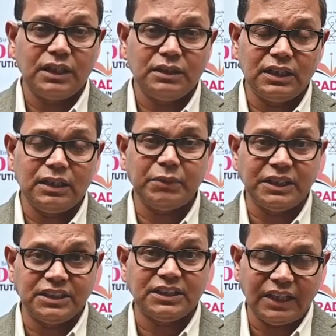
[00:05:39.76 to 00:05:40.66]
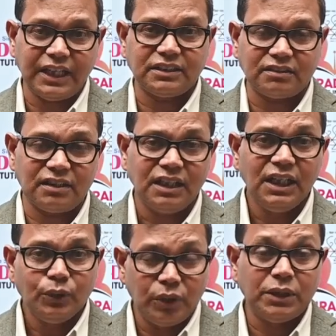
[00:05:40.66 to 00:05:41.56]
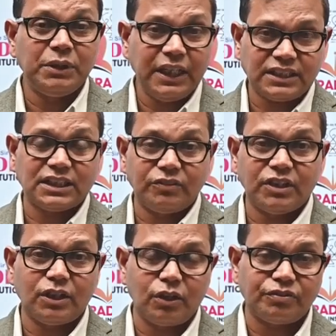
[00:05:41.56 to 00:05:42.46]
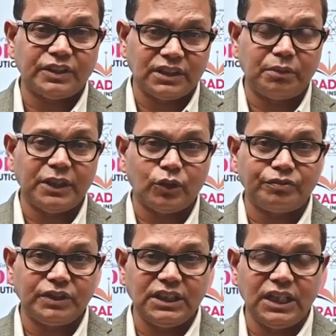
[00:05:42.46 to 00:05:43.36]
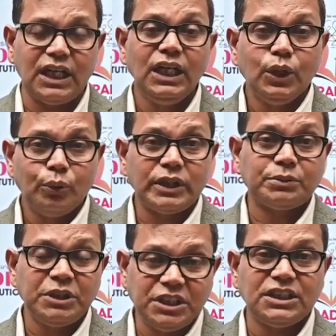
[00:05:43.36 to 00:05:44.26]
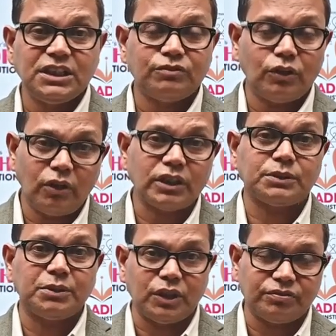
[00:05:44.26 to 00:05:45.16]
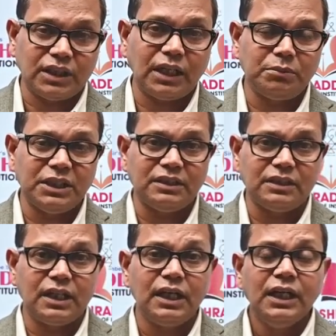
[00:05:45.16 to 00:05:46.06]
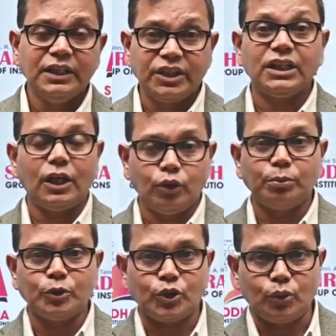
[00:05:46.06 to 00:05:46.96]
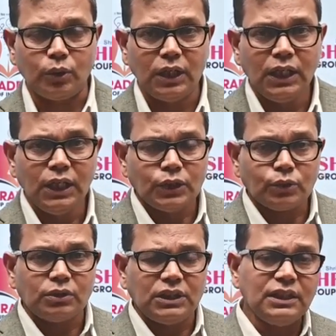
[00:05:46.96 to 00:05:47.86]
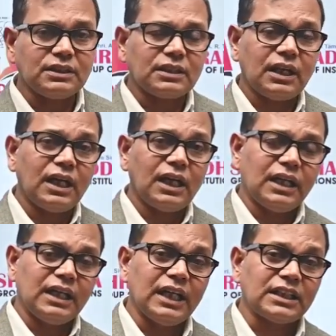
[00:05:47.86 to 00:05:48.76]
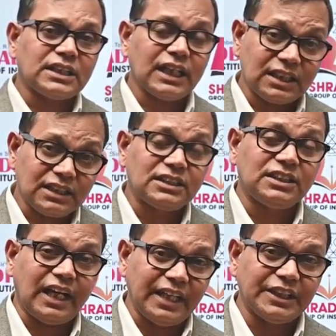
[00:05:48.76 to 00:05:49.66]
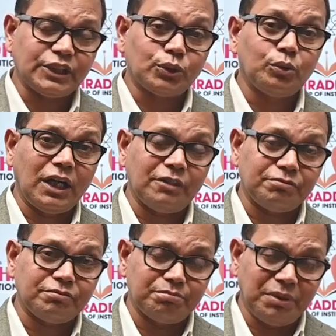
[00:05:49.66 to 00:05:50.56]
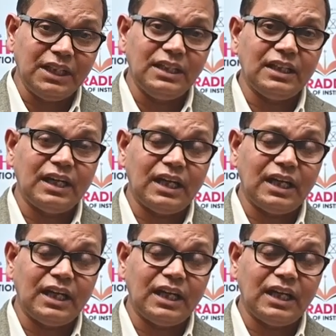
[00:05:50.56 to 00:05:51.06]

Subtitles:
managing director, who had been ex-governor of Reserve Bank of India, who has been teaching for a long span of time in Chicago Booth School. So these tech giants who have been